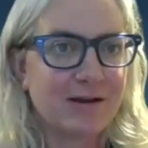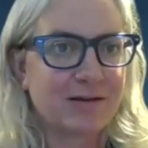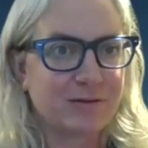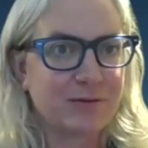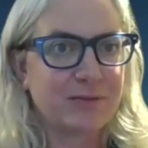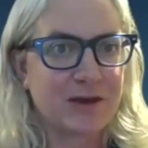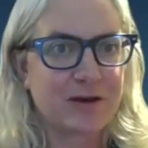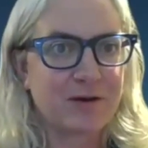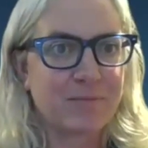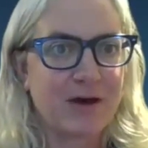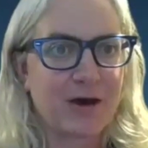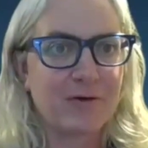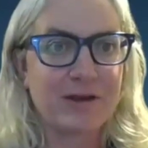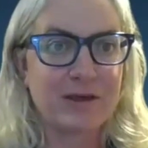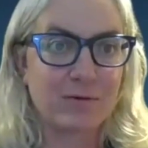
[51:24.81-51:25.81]
As you think
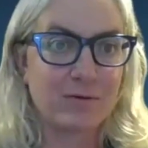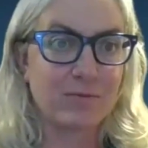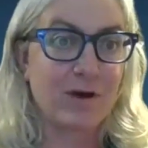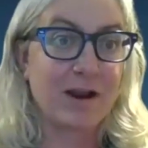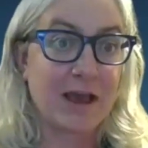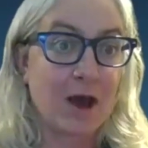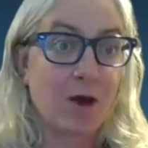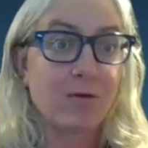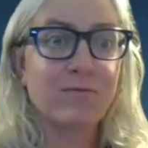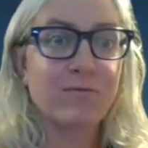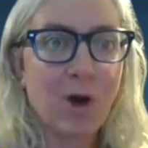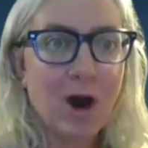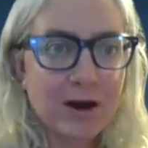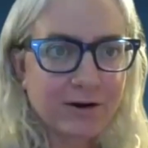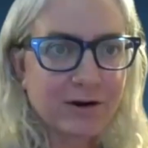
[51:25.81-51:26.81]
about either running out of
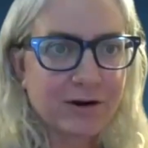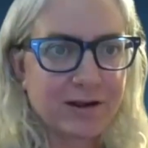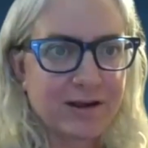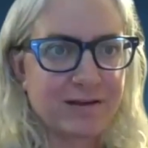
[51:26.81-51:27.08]
water,